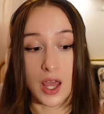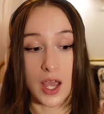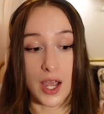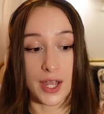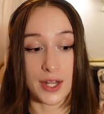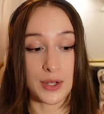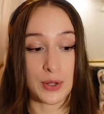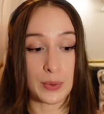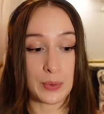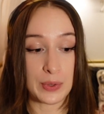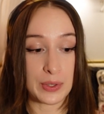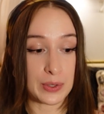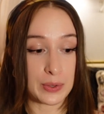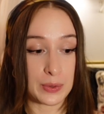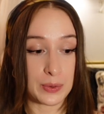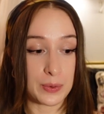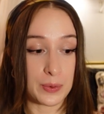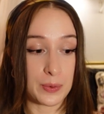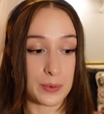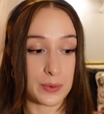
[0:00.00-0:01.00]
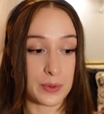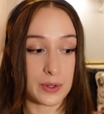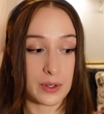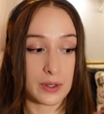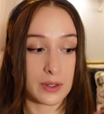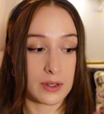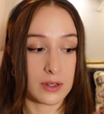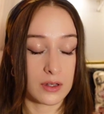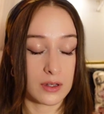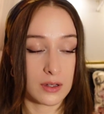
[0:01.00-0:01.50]
I don't know
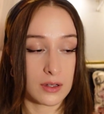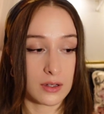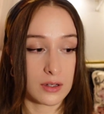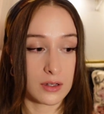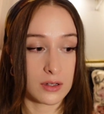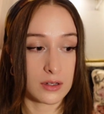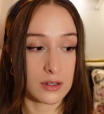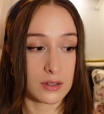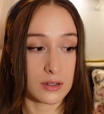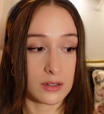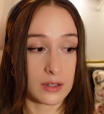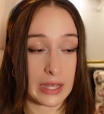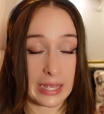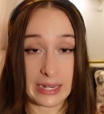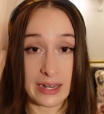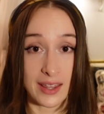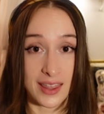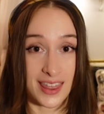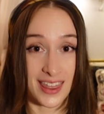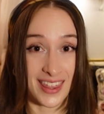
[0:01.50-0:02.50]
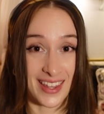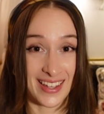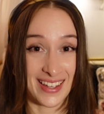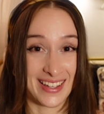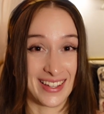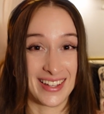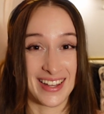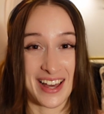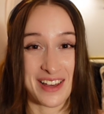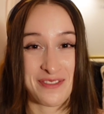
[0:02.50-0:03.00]

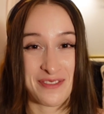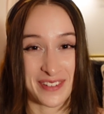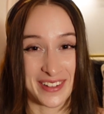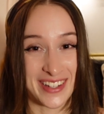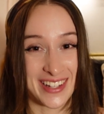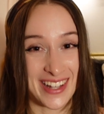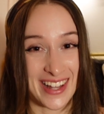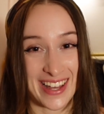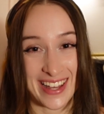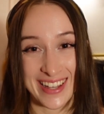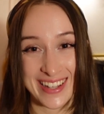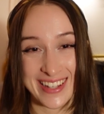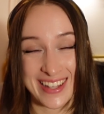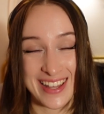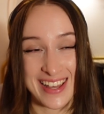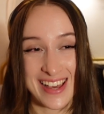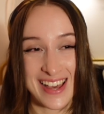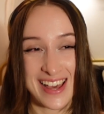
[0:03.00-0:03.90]
anything. I feel like